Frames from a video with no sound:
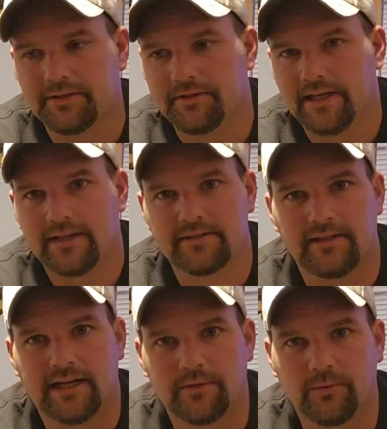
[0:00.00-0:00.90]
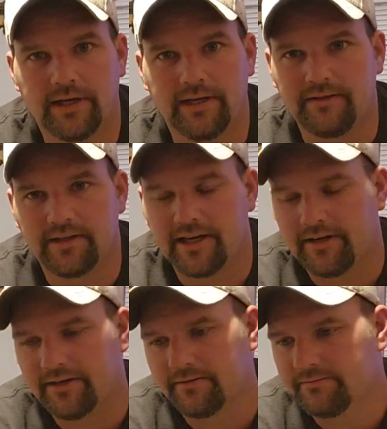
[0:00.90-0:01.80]
Yeah, it's a lot of weight and
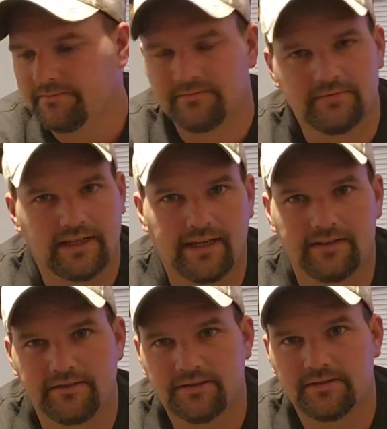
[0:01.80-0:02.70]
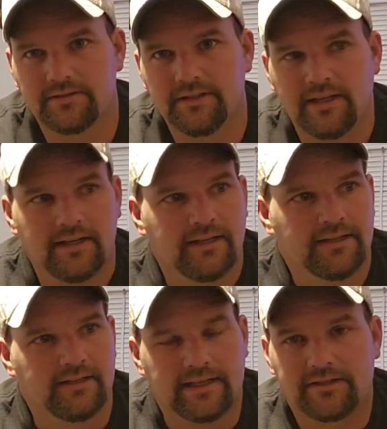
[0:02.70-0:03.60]
carry it. Hey,
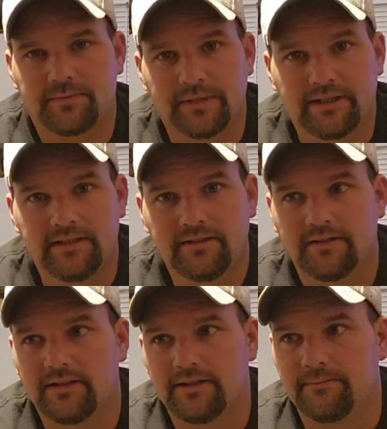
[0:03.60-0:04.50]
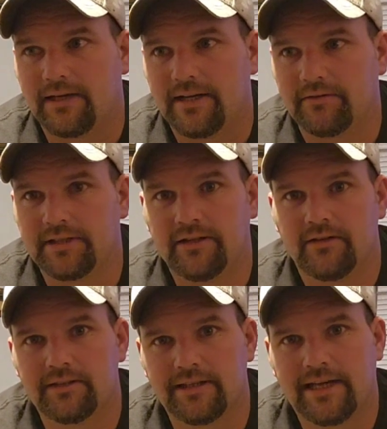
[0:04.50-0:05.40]
that's me. I don't need
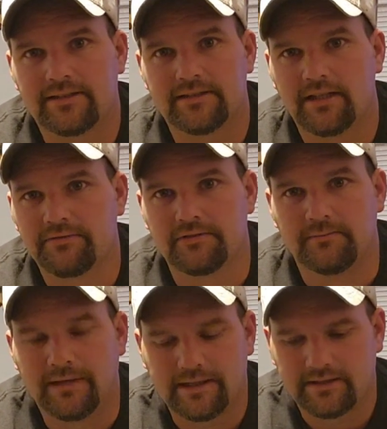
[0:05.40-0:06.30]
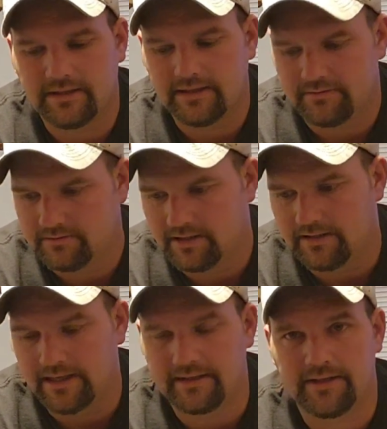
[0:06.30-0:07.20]
all the light stuff. I don't mind that. I
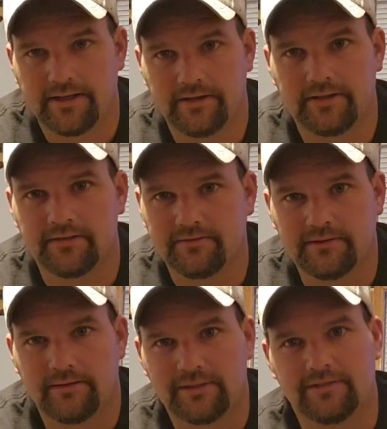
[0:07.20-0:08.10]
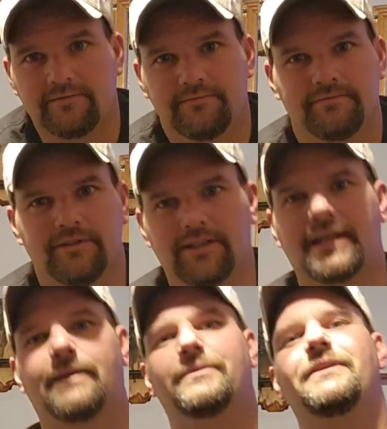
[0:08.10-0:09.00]
like carrying it. I mean, look
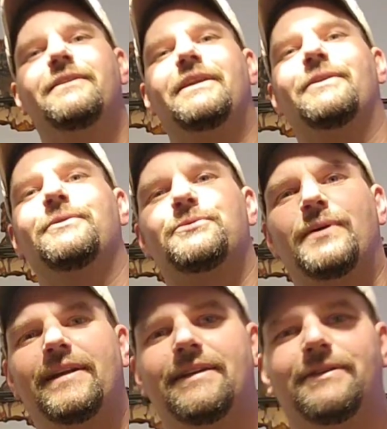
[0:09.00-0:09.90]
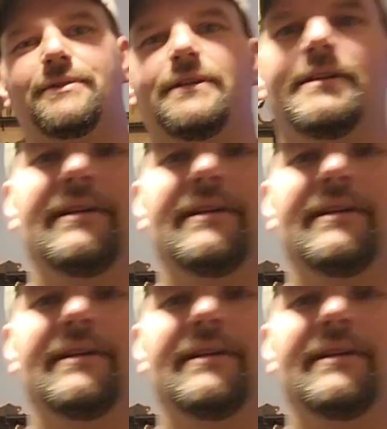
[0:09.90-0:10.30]
at me. I need to lose weight anyway.